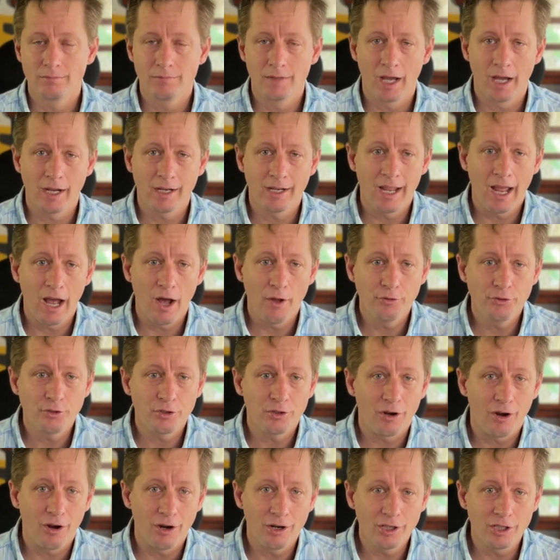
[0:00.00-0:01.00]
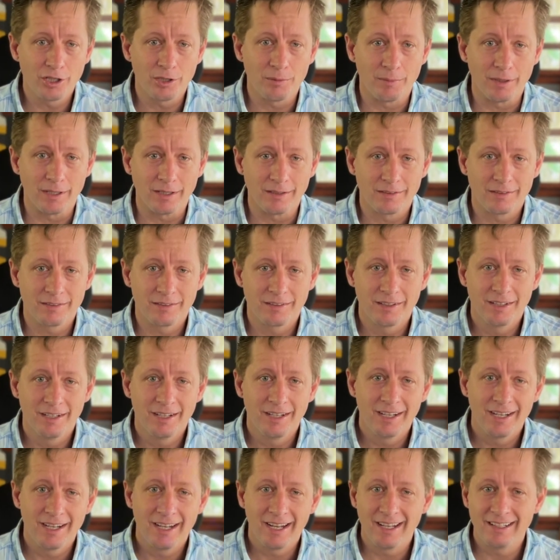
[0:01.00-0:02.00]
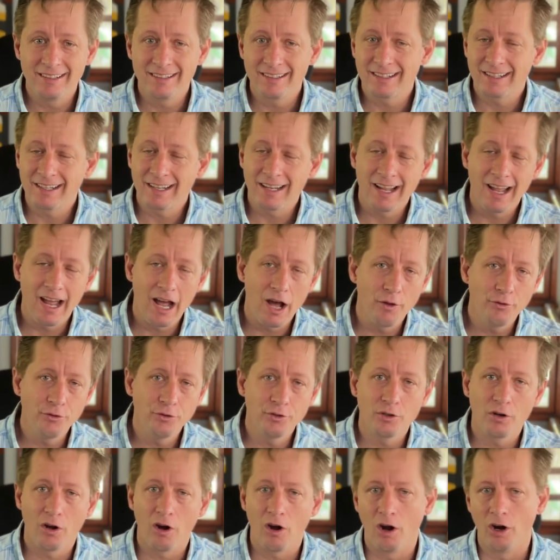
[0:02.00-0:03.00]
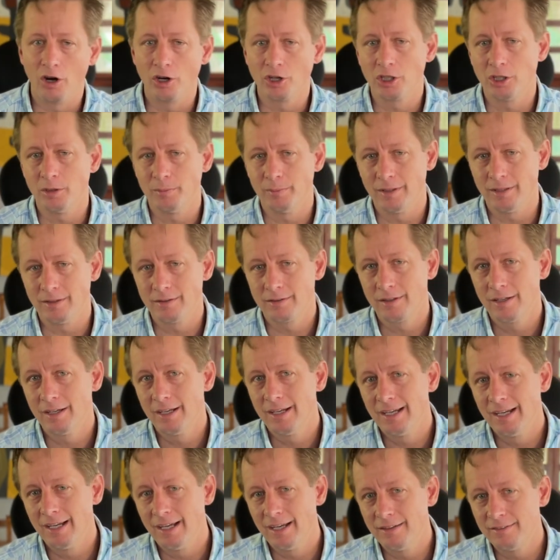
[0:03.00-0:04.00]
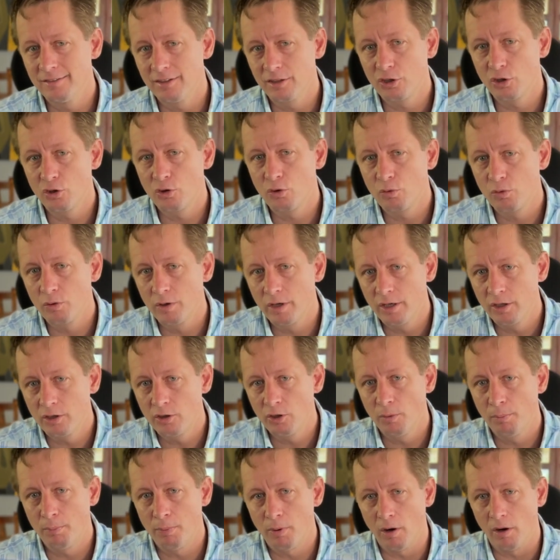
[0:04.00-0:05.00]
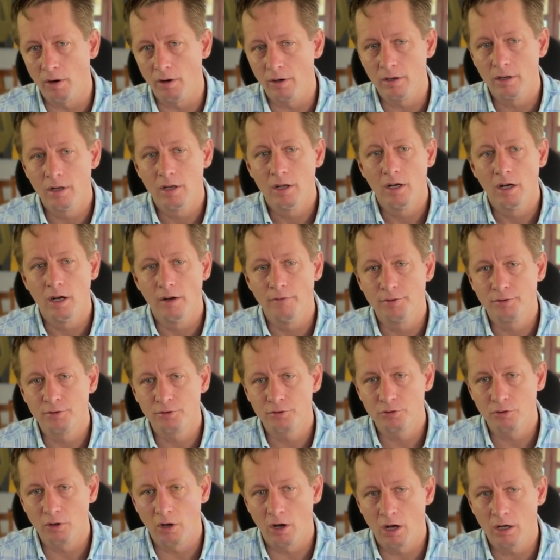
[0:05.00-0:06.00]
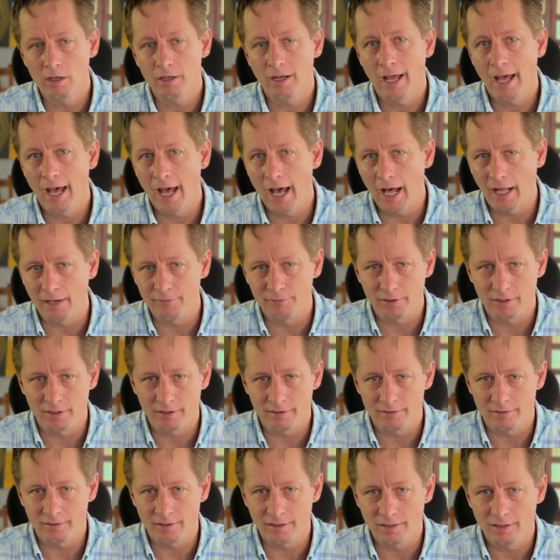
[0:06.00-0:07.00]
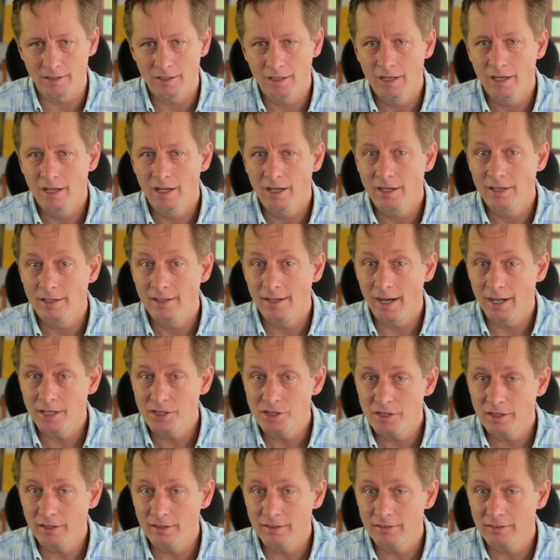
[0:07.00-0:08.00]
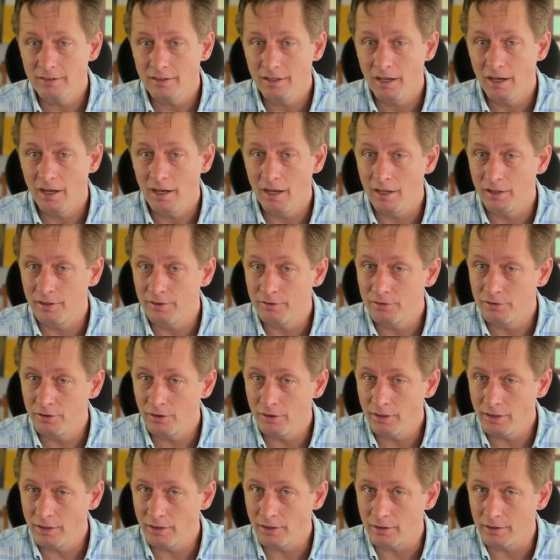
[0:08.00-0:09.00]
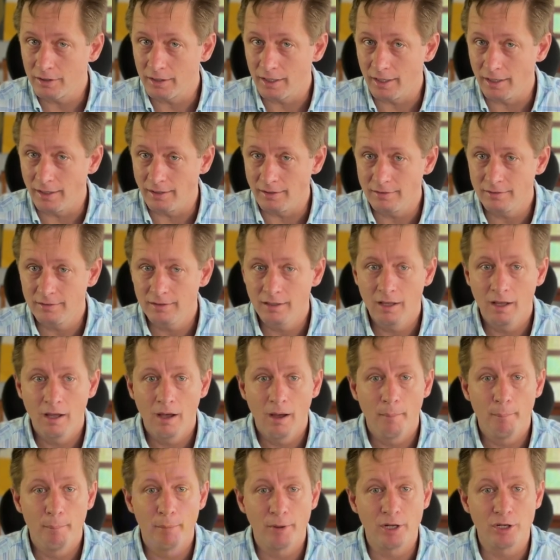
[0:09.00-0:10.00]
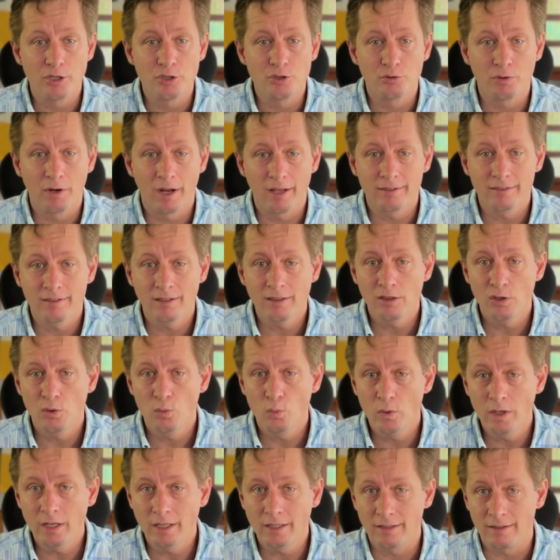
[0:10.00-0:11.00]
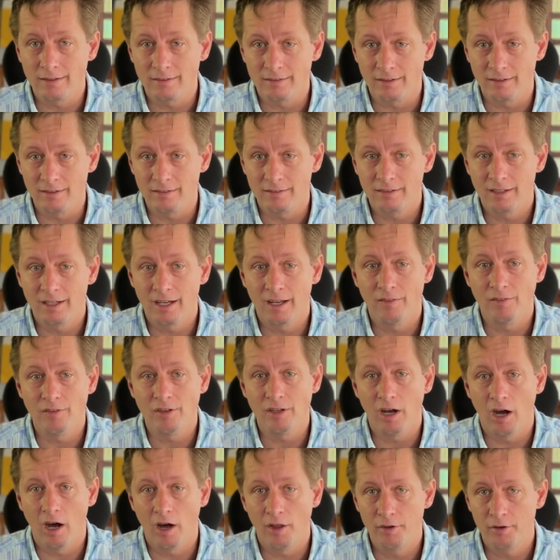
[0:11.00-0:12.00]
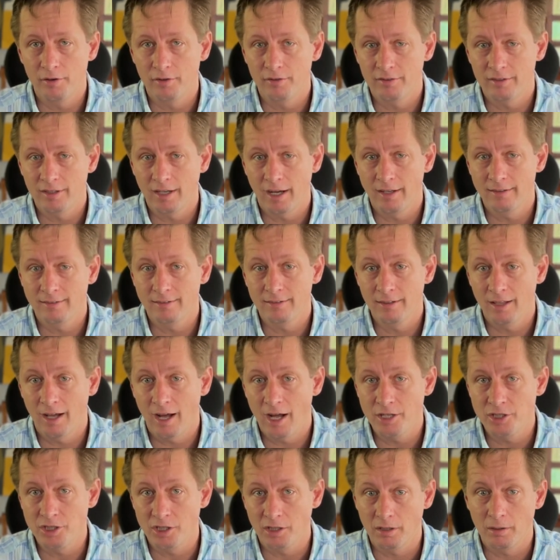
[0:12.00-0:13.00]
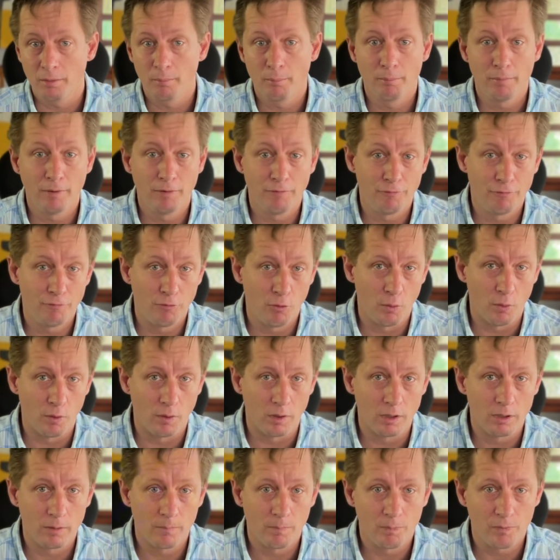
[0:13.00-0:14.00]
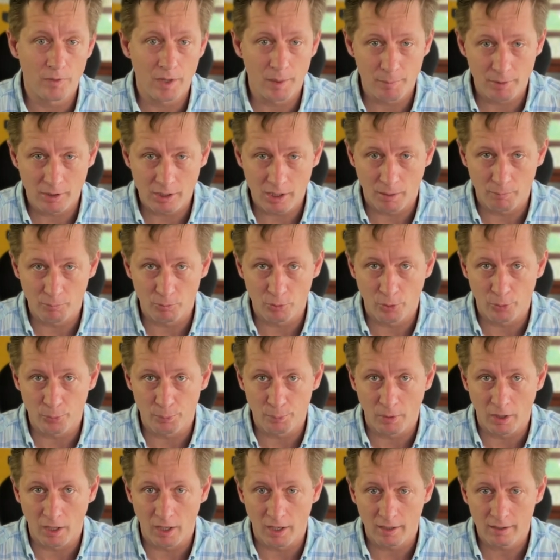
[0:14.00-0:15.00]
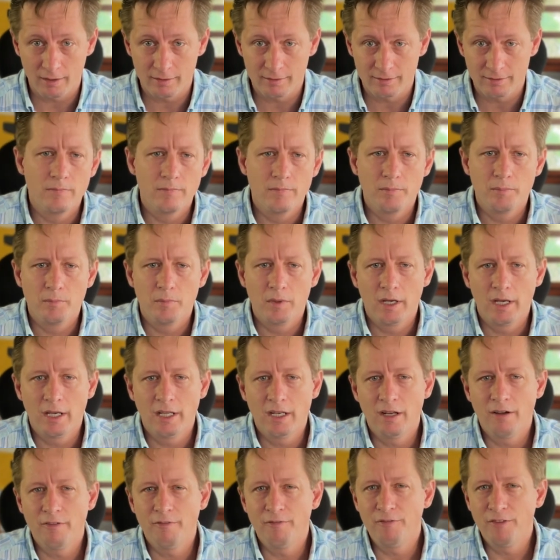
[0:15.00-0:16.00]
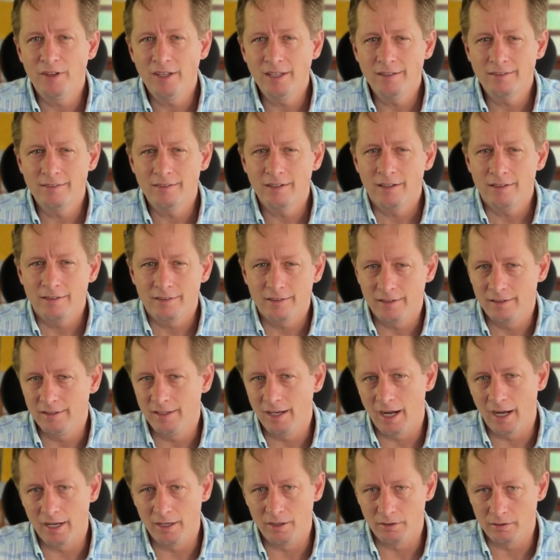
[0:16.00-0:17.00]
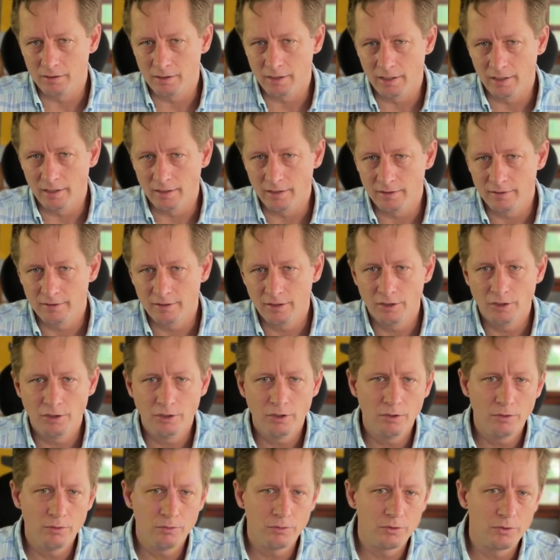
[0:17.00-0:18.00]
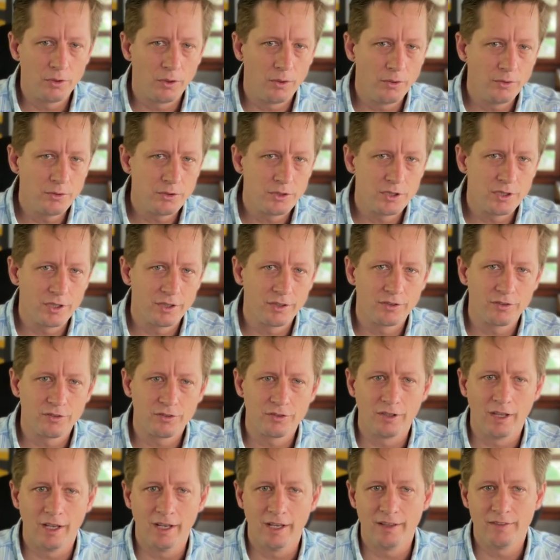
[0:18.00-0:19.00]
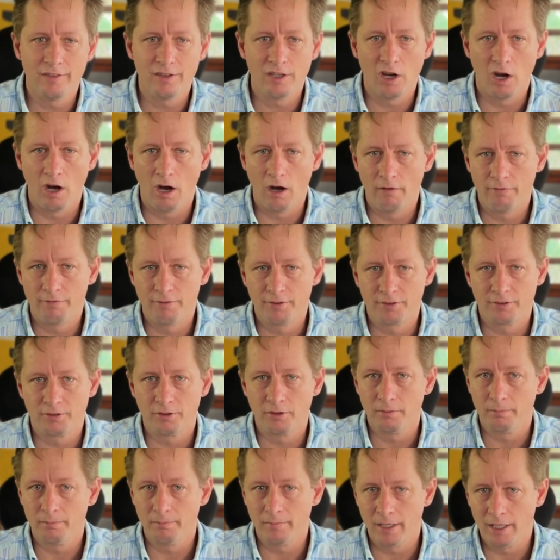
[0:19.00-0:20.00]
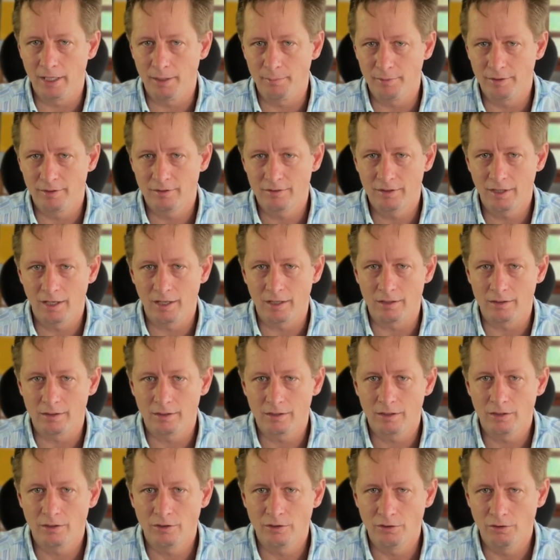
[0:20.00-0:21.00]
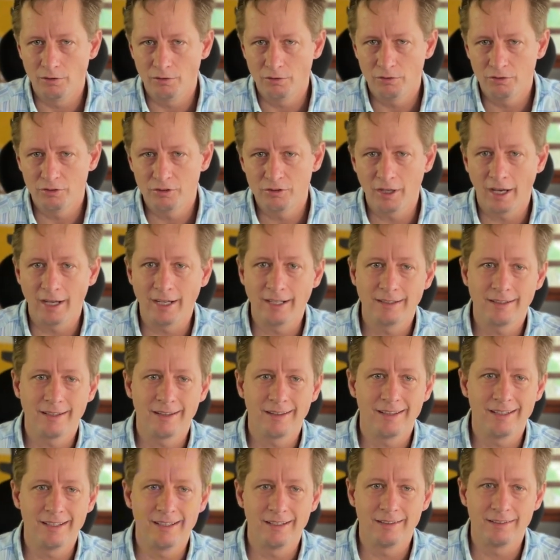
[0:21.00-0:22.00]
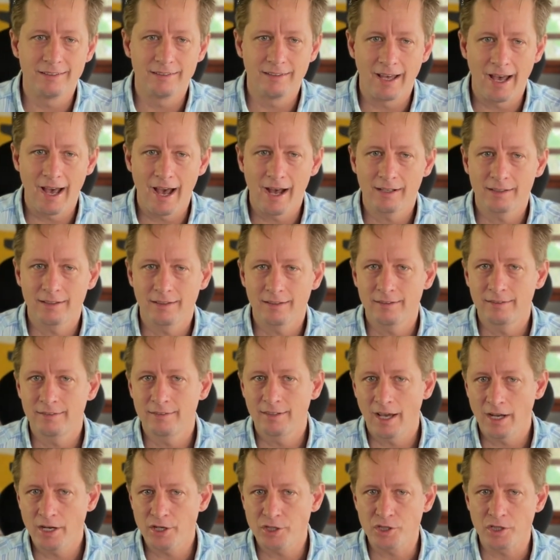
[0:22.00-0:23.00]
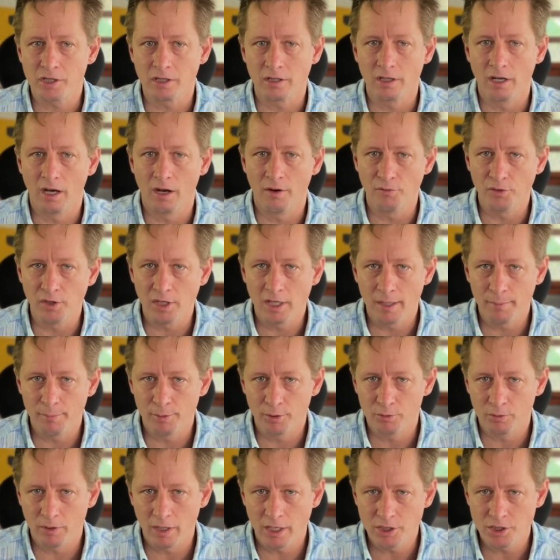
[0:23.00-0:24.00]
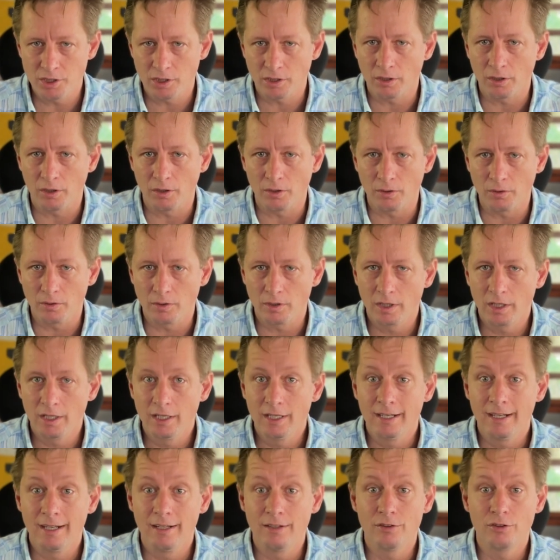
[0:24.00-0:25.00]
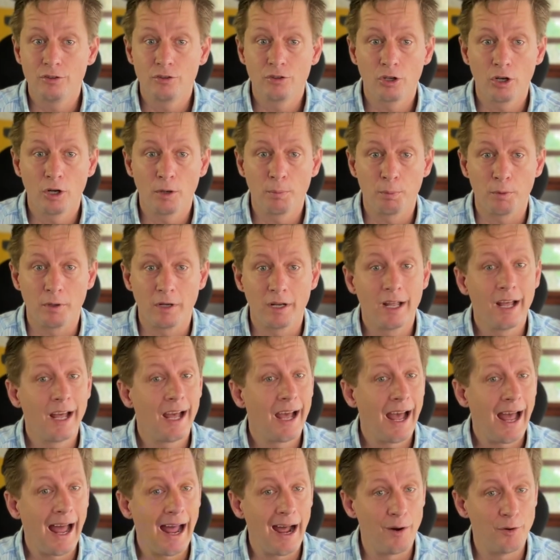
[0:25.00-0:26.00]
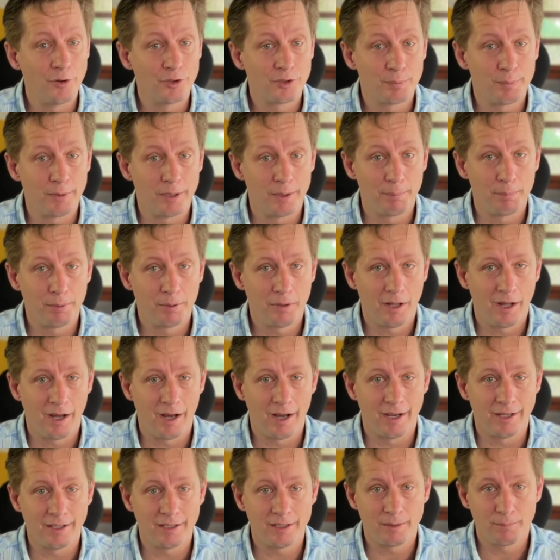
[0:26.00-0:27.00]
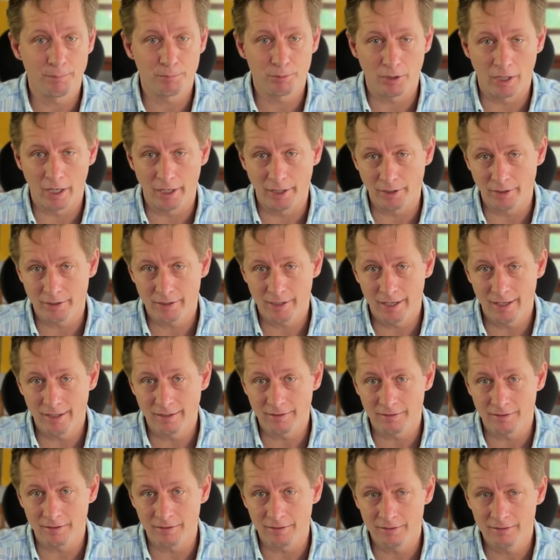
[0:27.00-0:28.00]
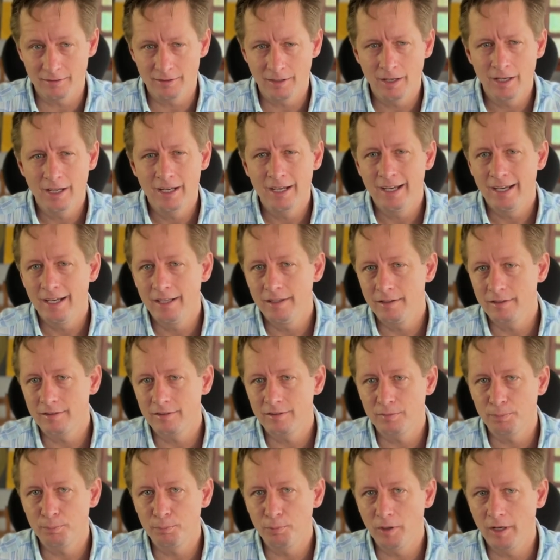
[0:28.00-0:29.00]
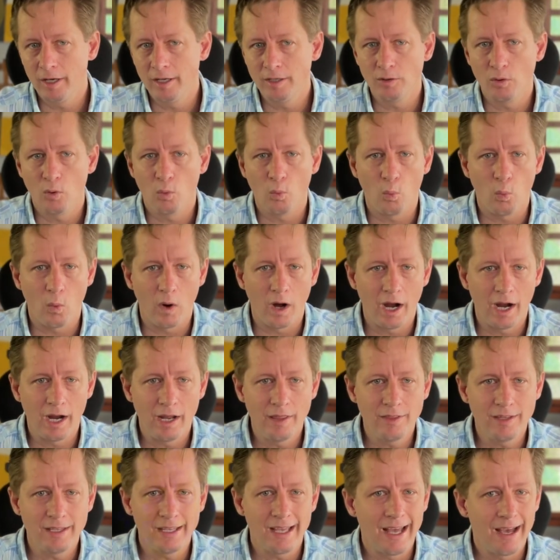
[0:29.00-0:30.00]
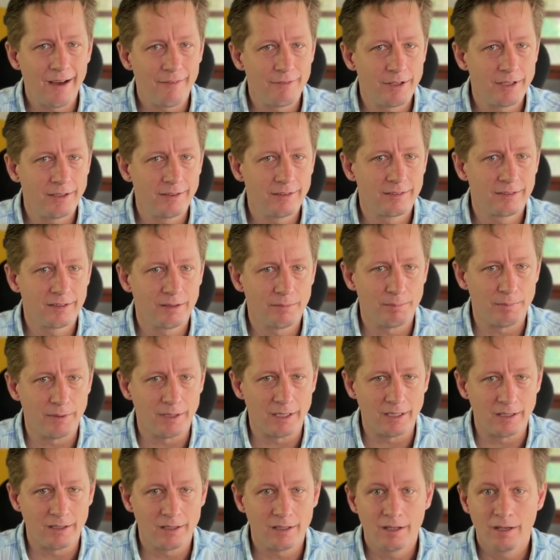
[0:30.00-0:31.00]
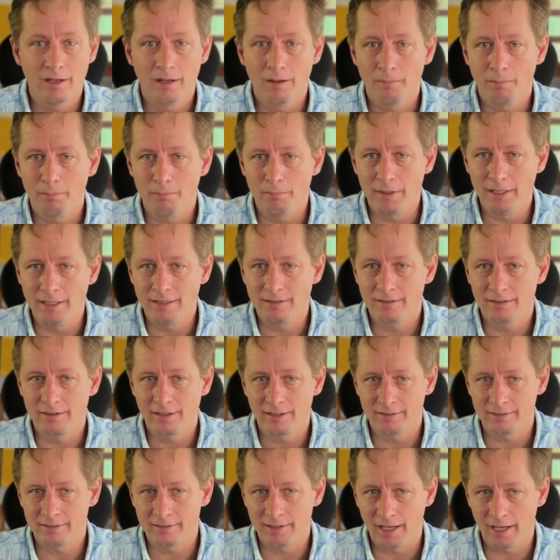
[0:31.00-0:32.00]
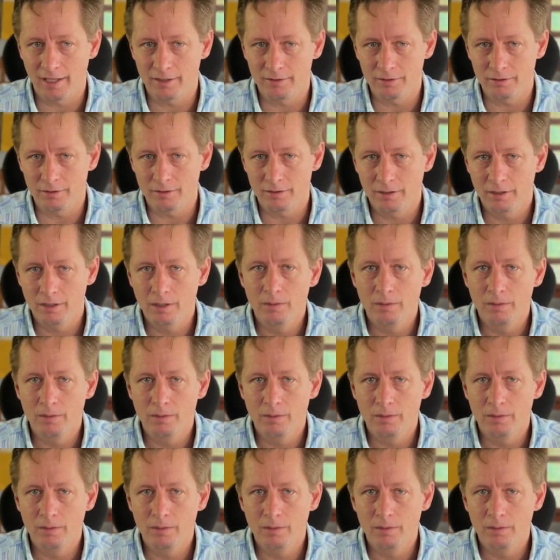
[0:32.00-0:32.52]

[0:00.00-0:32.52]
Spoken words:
A counter-argument. And a counter-argument is a critical part of strong advocacy, not just asserting your case, but addressing the weaknesses in the other side's logic before they become roadblocks. In a visa denial case, you don't just say the officer made a mistake. You cite the exact section of the immigration code, interpret how it's been applied in prior cases, and explain why the evidence submitted meets the standard.